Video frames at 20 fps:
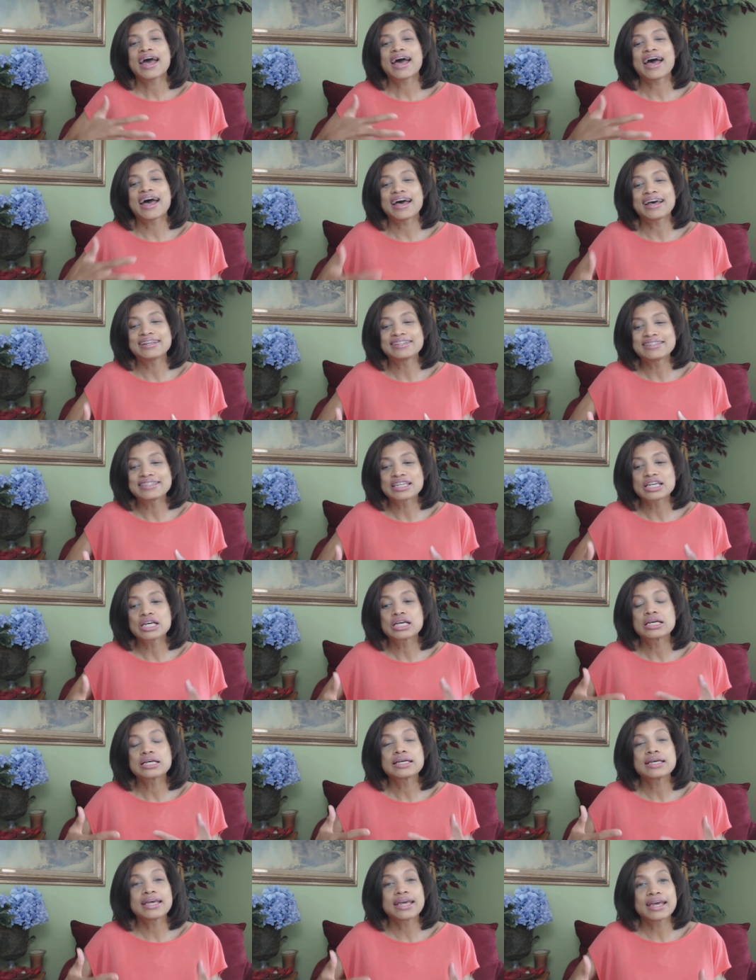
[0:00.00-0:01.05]
And
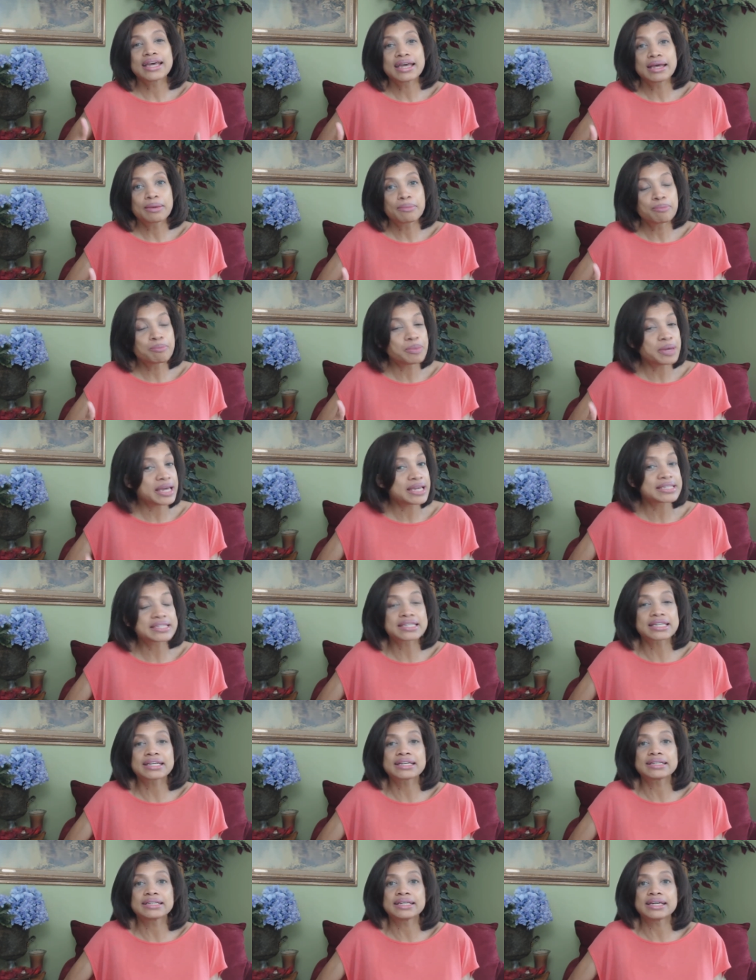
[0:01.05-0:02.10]

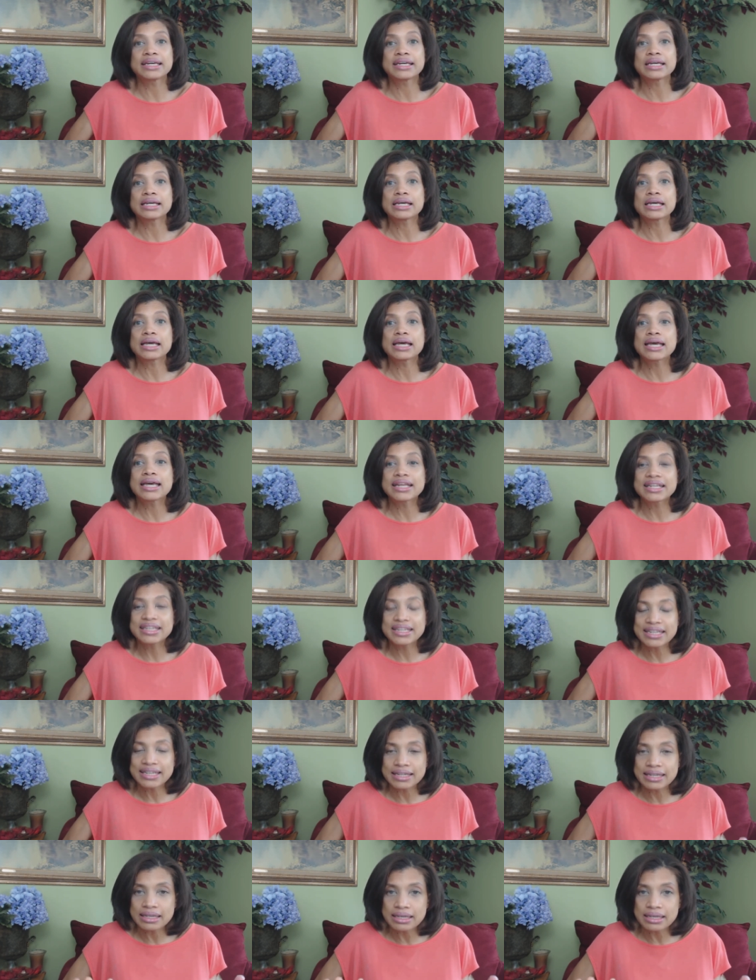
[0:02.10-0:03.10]
basically, it,